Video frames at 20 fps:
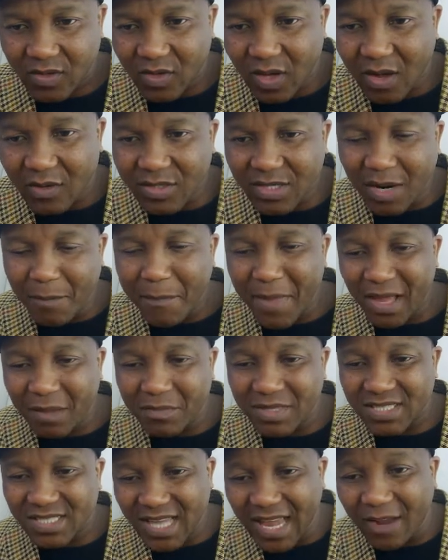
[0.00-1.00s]
So how did I
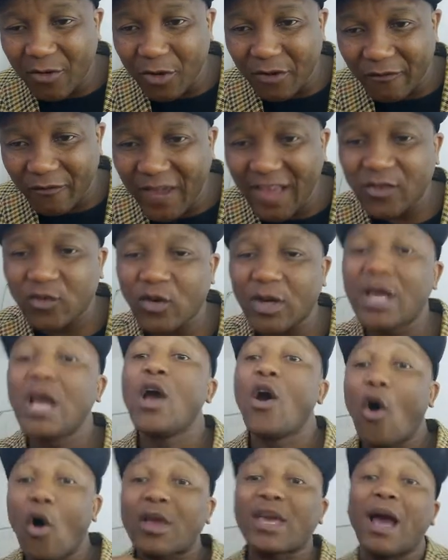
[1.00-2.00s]
make mistake on the first one?
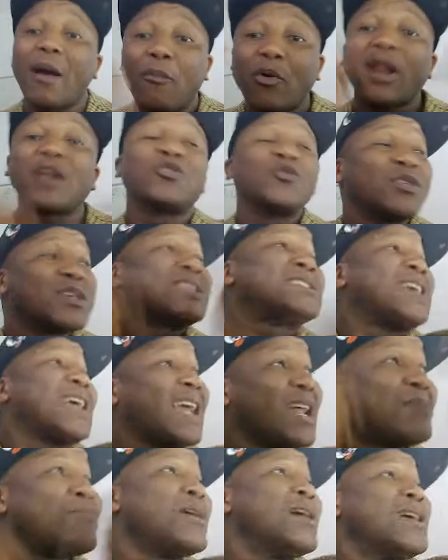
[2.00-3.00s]
Okay, I'm gonna do the
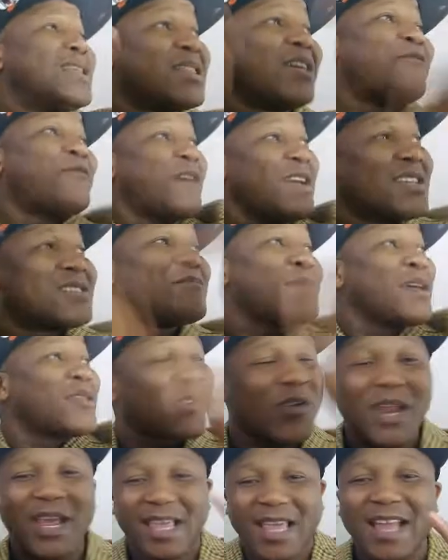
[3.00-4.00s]
first
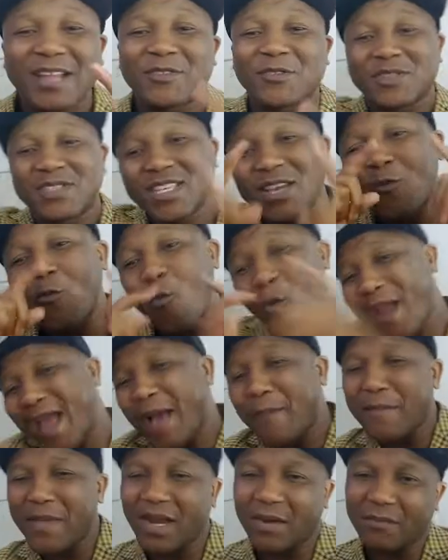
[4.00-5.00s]
method again to see
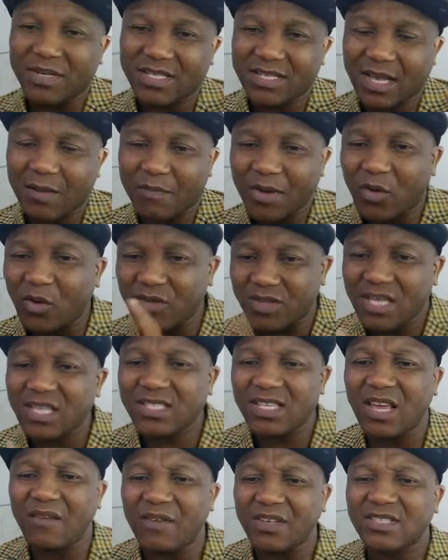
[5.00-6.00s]
where I made a mistake, because
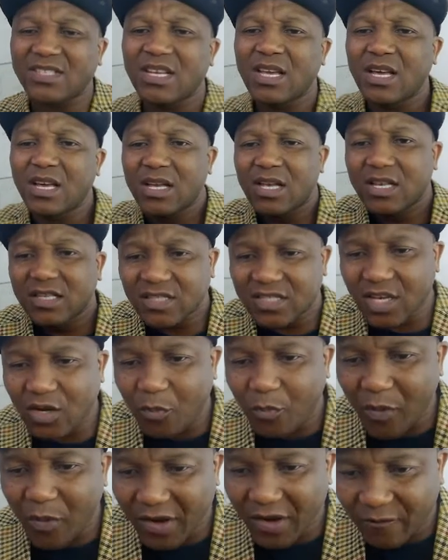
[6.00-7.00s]
this gives us
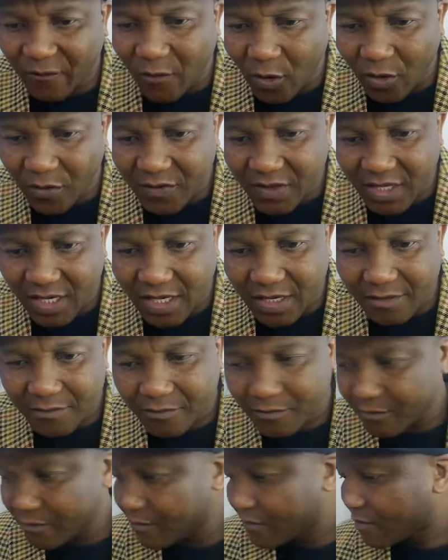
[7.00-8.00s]

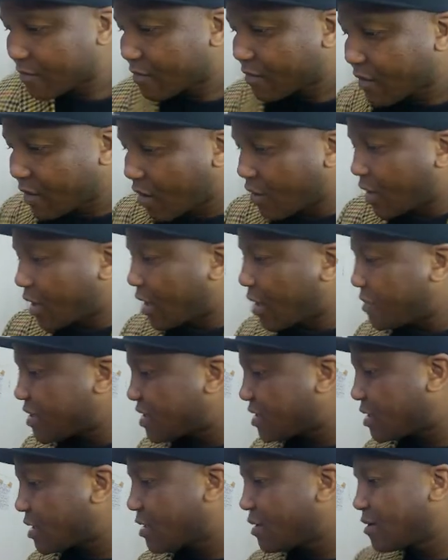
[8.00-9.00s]
0.43. Okay, let
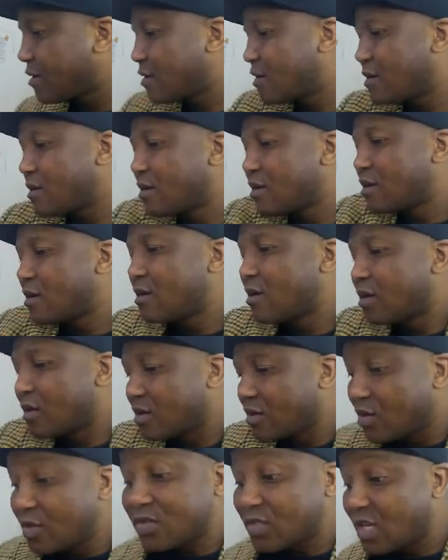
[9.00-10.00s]
me see.
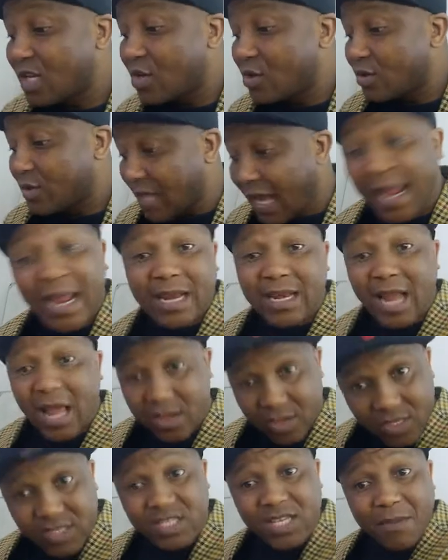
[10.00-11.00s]
You see
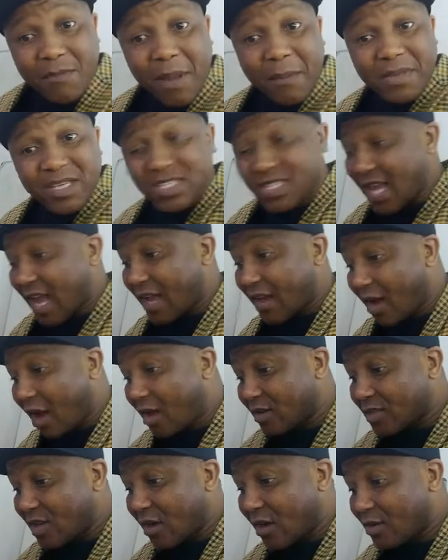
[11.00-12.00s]
my mistake
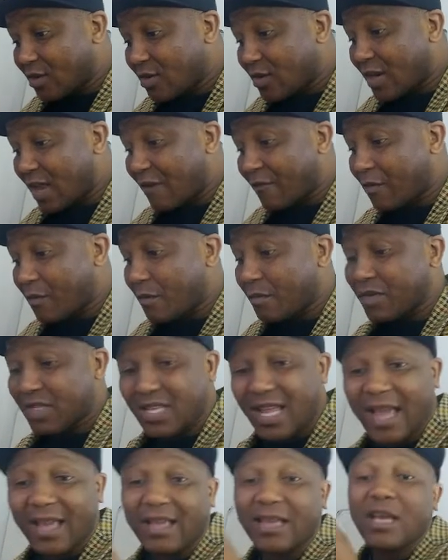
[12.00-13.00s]
also? You learn from a
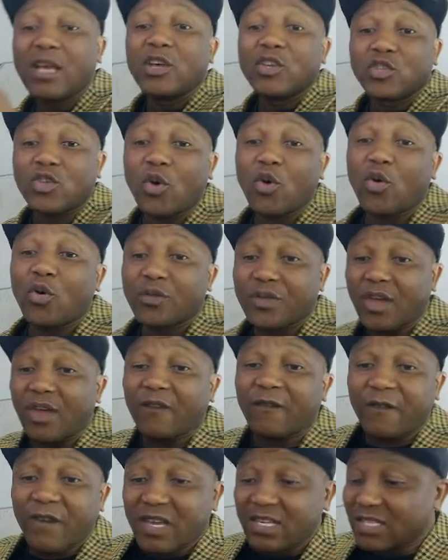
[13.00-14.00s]
mistake. So
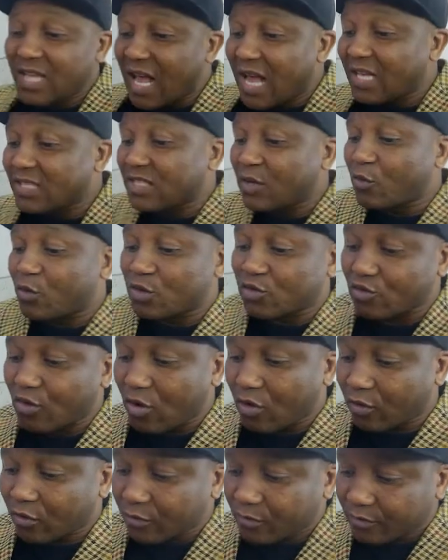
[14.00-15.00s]
their first answer was
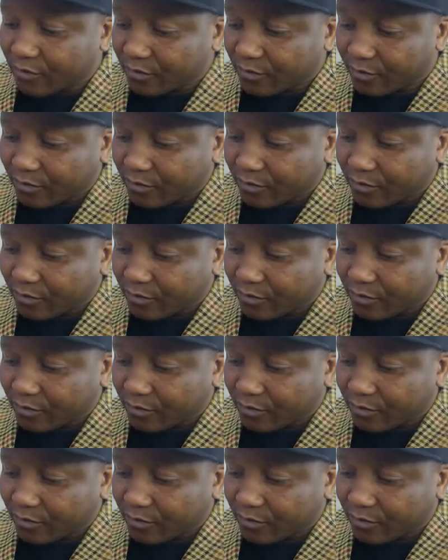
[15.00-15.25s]
wrong.